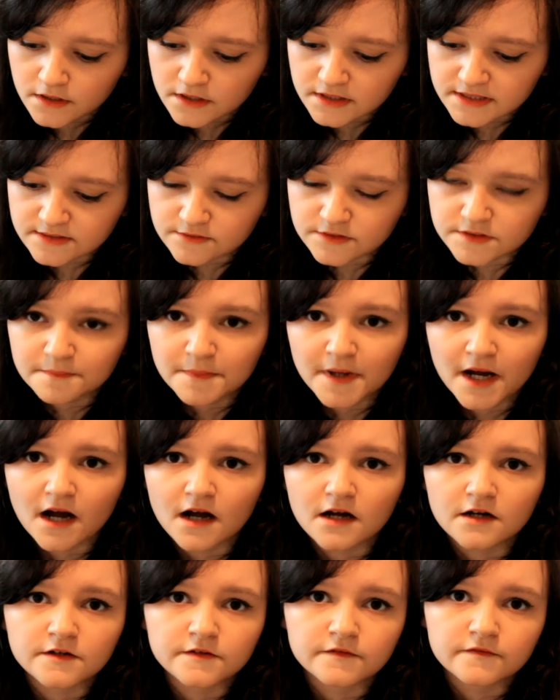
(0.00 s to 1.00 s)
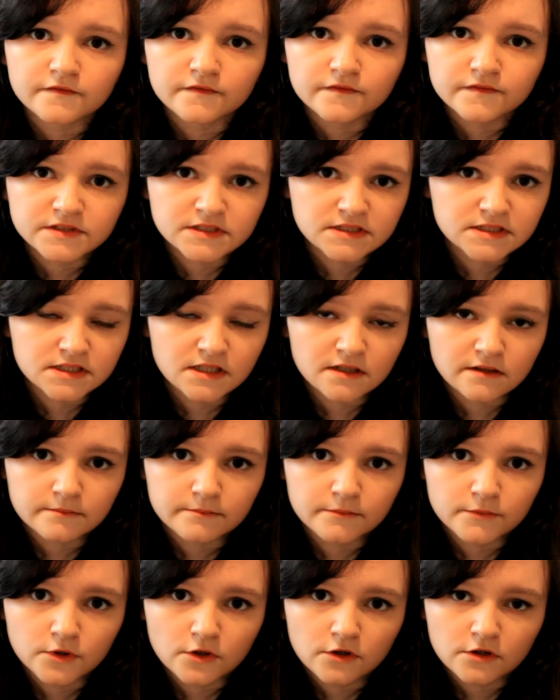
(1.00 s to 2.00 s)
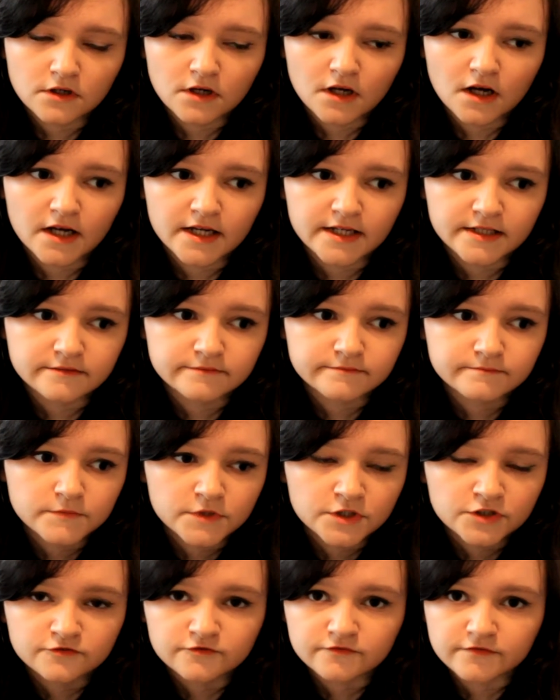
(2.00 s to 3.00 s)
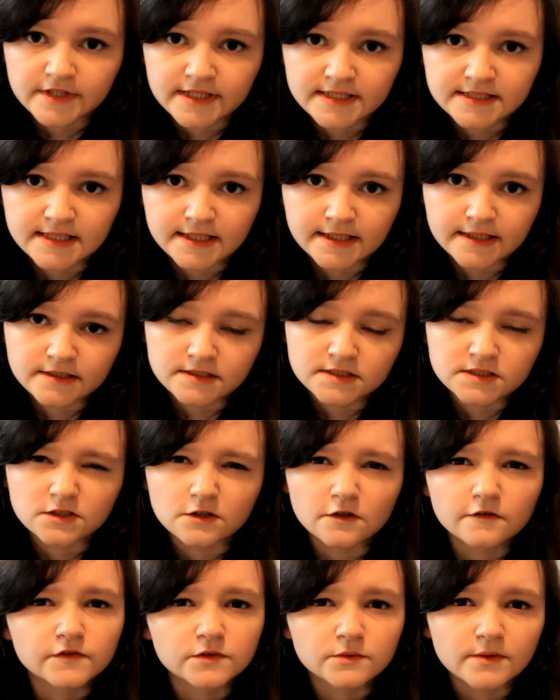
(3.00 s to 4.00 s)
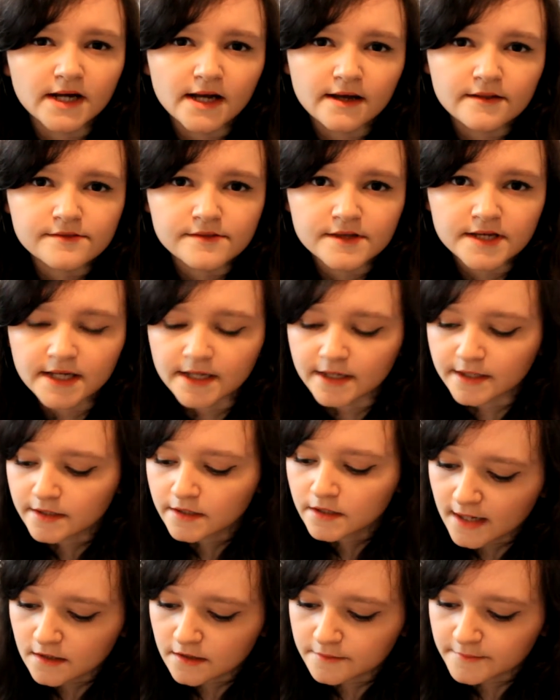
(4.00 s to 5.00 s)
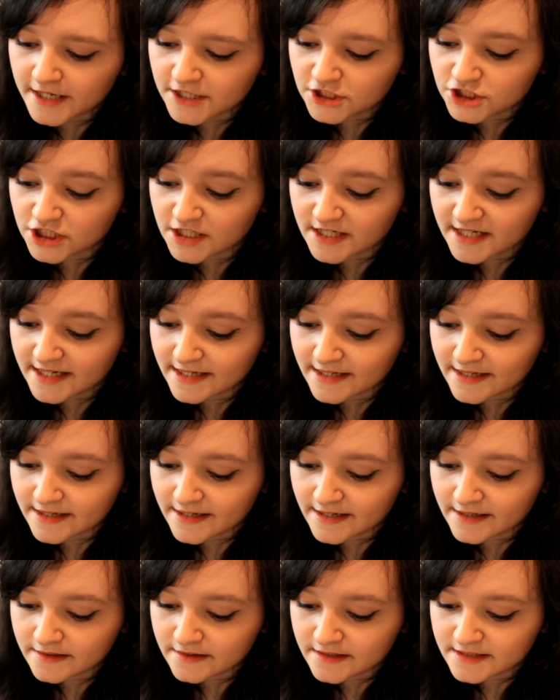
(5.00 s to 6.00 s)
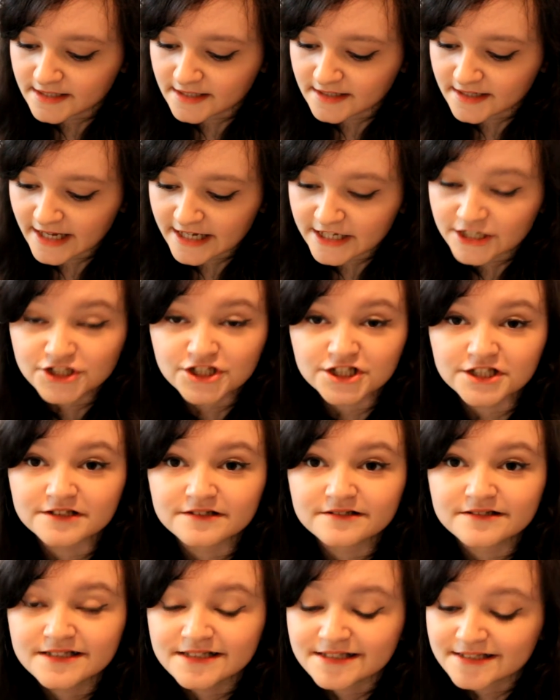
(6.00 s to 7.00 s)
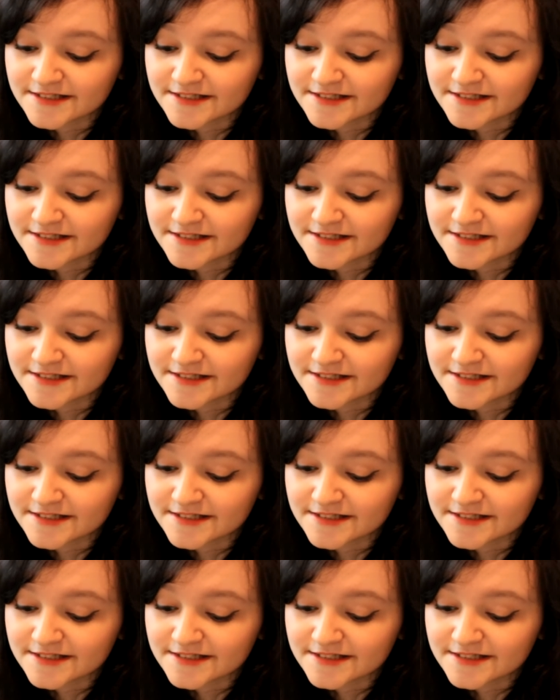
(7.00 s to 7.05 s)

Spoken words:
because it was part of some online reading software thing. And I'm actually in the dedication.